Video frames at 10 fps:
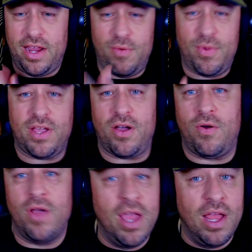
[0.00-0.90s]
here we
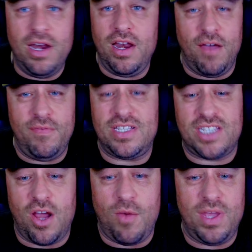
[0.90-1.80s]
go. Love
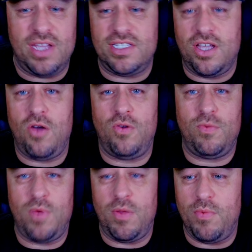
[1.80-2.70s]
doesn't always go the
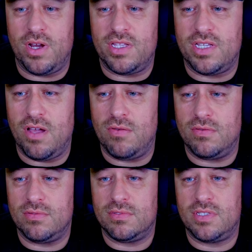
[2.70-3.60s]
way we want it to go.
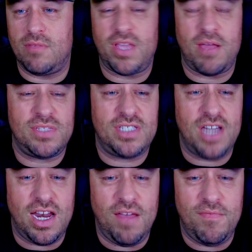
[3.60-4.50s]
Sometimes it's
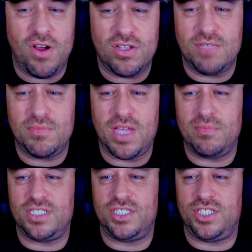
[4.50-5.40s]
not love at all.
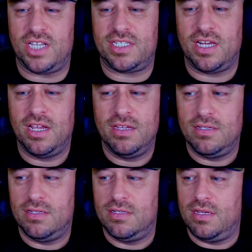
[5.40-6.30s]
Sometimes it's just
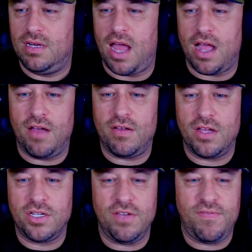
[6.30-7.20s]
like a, a,
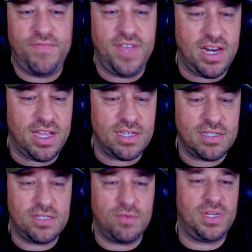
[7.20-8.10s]
good feeling.
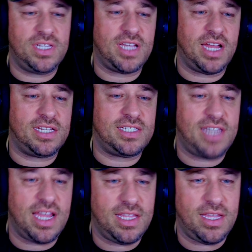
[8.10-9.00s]
So we decided to
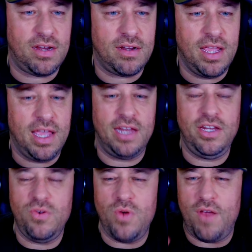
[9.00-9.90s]
stay there. And
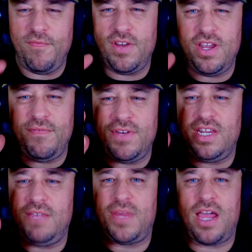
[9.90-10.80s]
you are even even
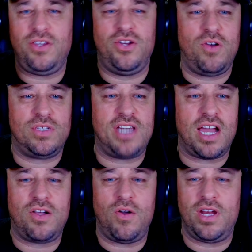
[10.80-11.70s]
deep down, you know it's
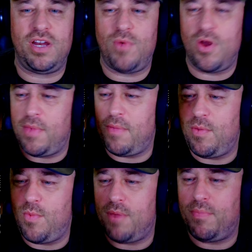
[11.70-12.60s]
not going anywhere. Maybe
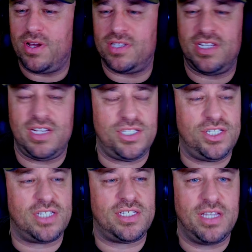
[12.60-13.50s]
one person is
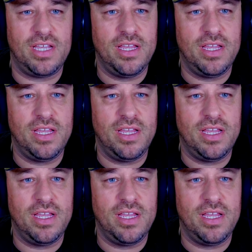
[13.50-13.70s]
just